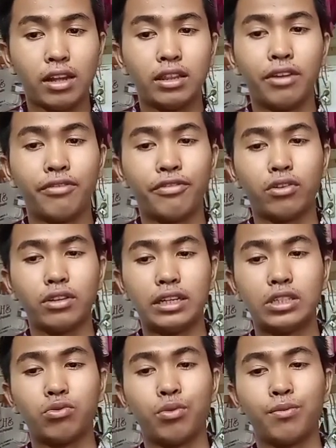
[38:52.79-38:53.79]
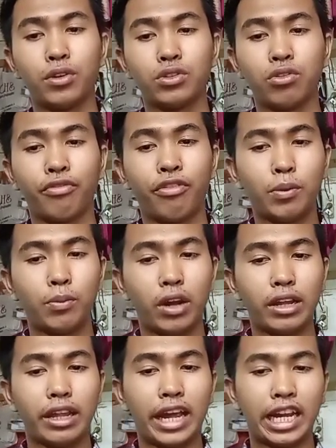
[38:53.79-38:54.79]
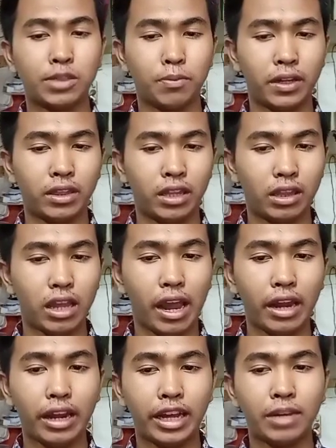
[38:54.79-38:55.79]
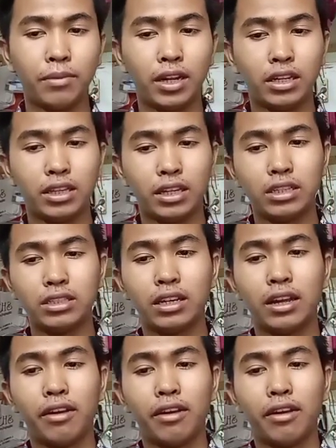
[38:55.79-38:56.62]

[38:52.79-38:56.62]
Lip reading: The fourth is we must to formulate the expected and abilities.